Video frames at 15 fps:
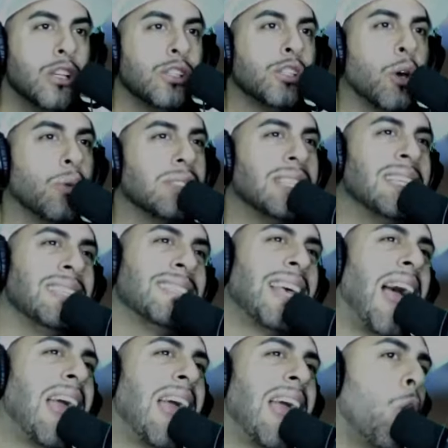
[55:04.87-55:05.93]
since
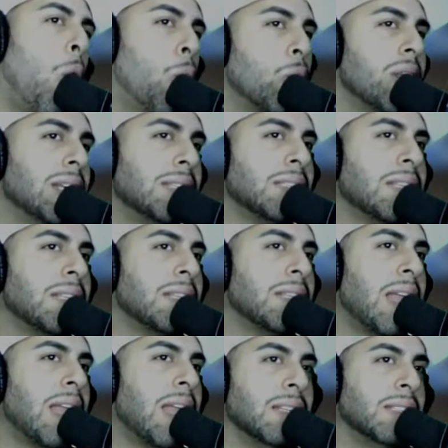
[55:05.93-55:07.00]
I noticed
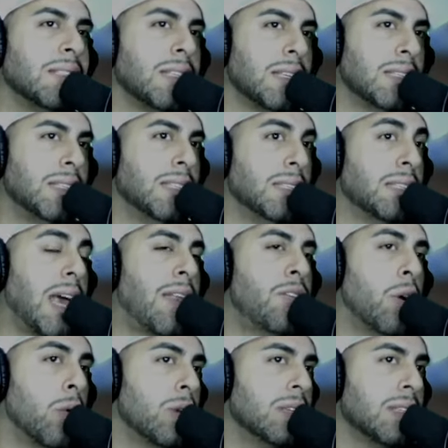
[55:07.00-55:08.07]
that, since I
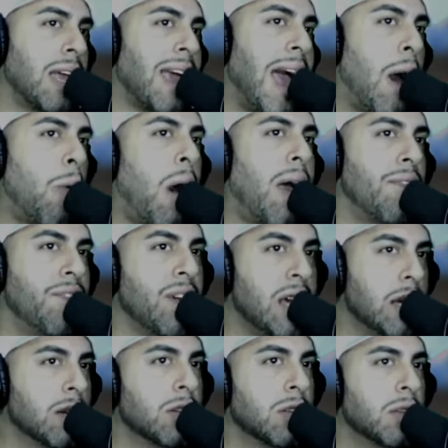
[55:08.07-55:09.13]
noticed like how I
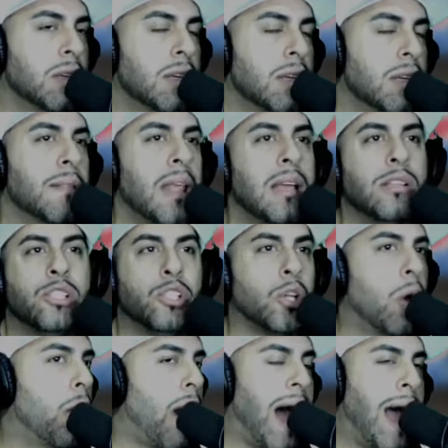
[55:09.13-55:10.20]
feel.
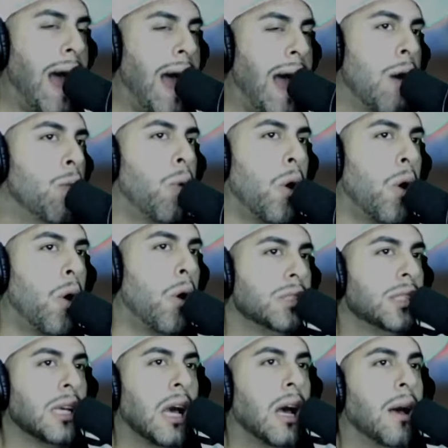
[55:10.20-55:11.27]
So I won't
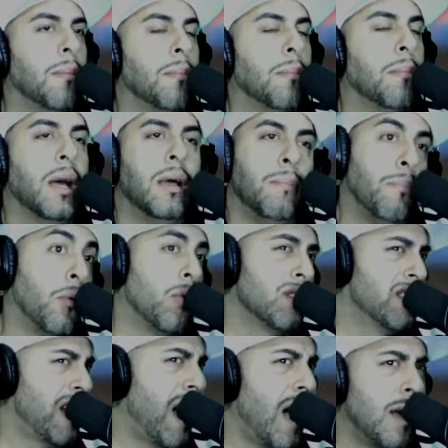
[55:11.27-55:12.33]
but pork
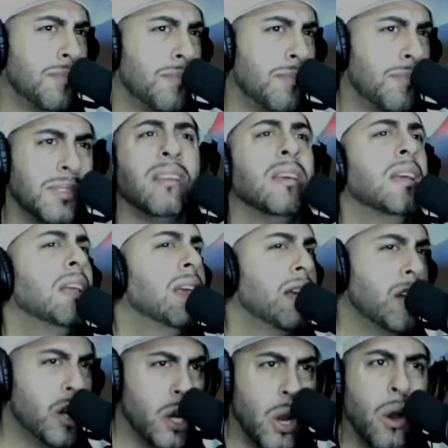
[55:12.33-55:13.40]
chops and
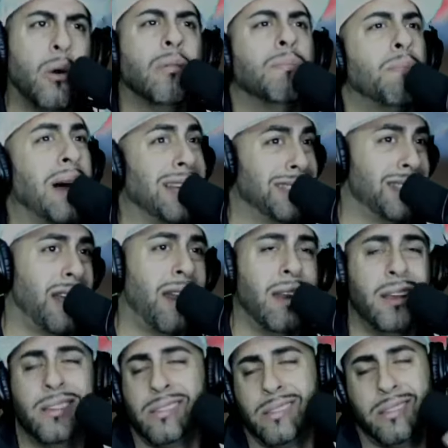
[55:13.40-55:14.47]

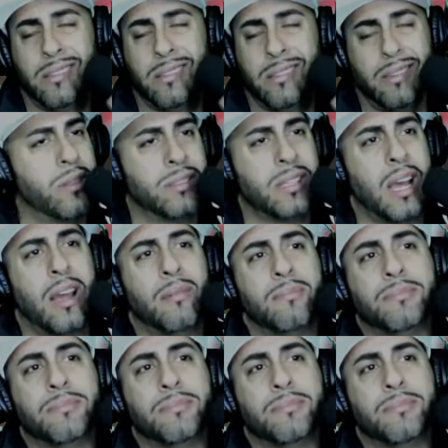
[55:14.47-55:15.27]
pasteles all the time.